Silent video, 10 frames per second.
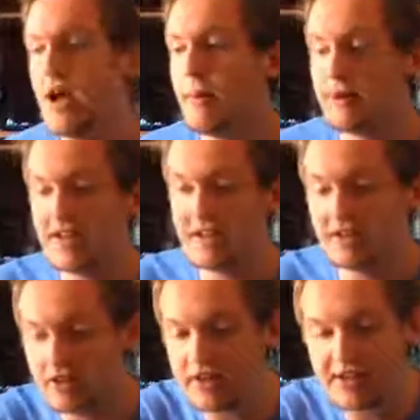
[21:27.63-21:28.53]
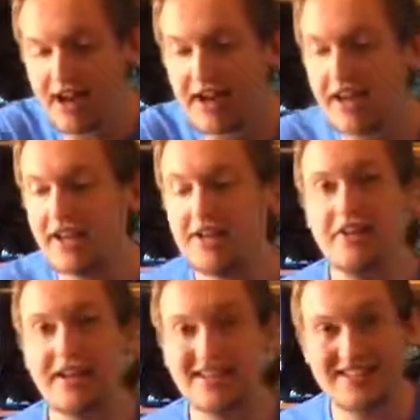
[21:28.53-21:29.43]
but yet they look at Gigan and they're
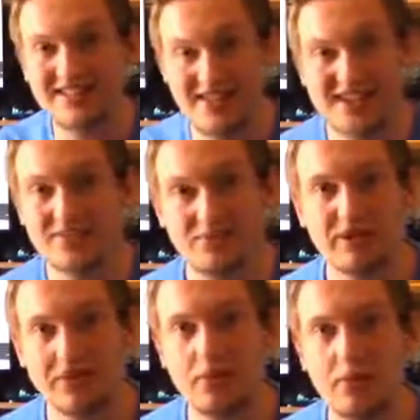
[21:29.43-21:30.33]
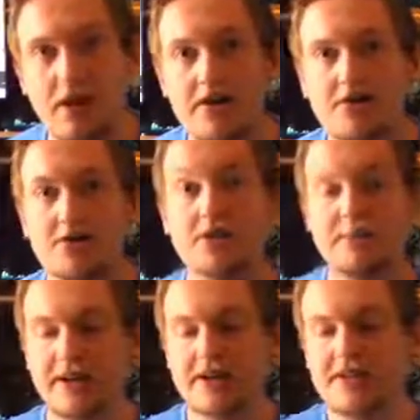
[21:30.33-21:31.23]
like, that's a really cool monster, just
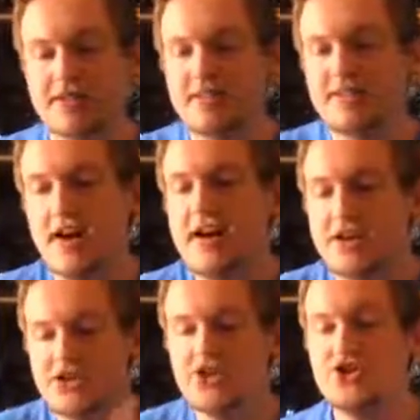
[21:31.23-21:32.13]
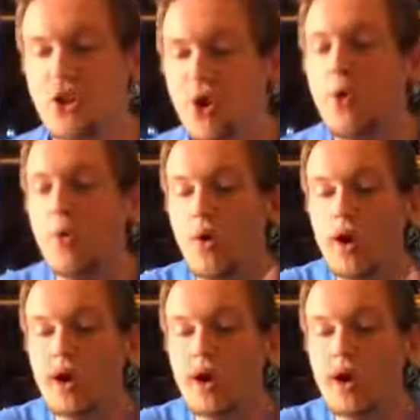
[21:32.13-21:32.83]
because the design is so